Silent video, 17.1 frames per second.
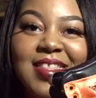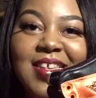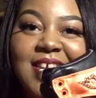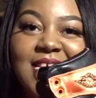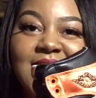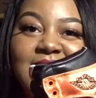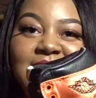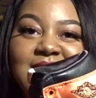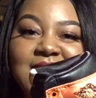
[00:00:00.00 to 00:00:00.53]

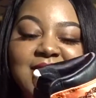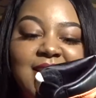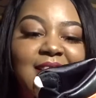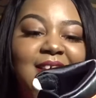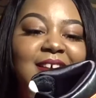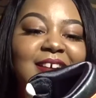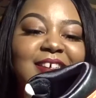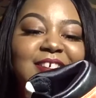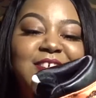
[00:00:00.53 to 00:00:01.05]
these
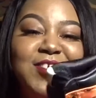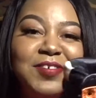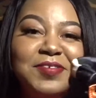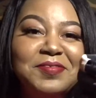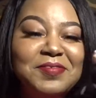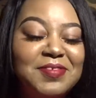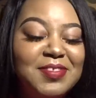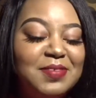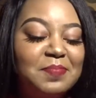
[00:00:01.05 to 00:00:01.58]

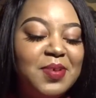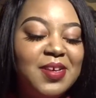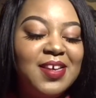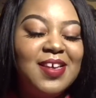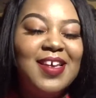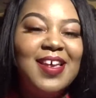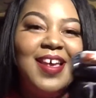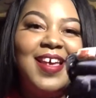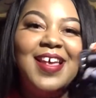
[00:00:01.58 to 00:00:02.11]
shoes,
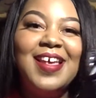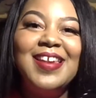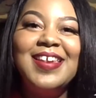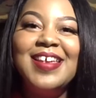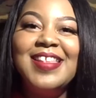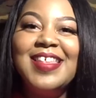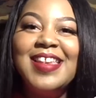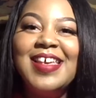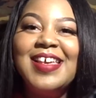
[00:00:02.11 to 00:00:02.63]
but
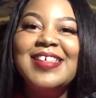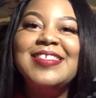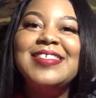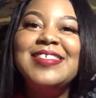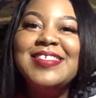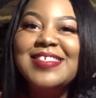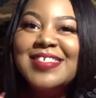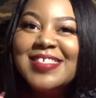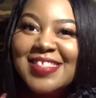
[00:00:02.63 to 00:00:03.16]

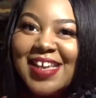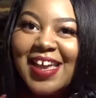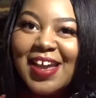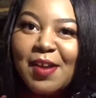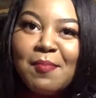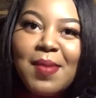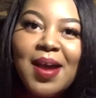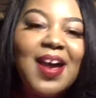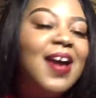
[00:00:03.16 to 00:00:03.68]
nonetheless they
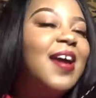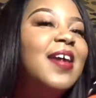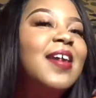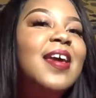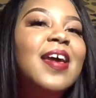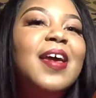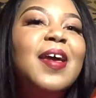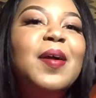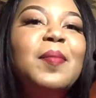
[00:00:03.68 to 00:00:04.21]
are mine.
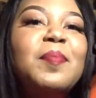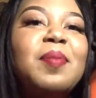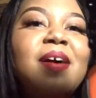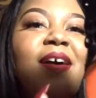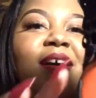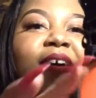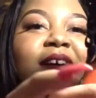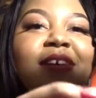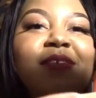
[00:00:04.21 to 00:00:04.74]

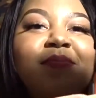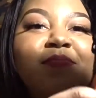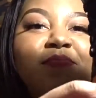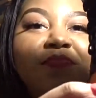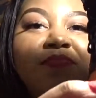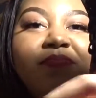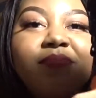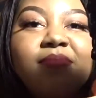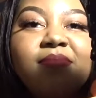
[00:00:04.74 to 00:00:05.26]
But
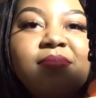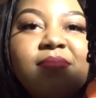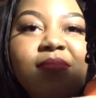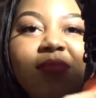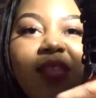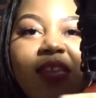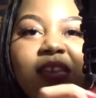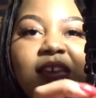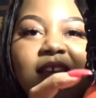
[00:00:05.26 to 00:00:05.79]

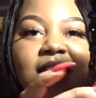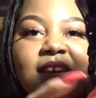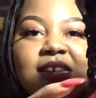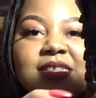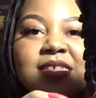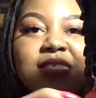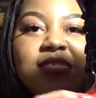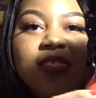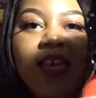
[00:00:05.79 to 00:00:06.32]
yeah, it
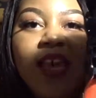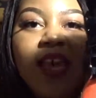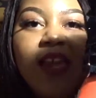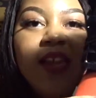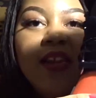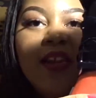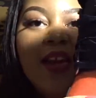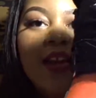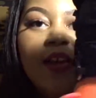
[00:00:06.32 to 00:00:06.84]
has a
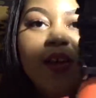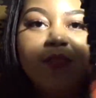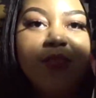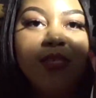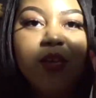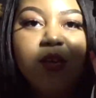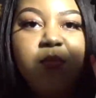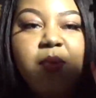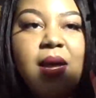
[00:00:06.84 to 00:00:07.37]
satin
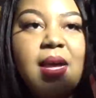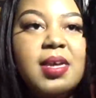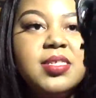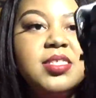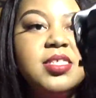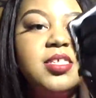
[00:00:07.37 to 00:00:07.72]
toe box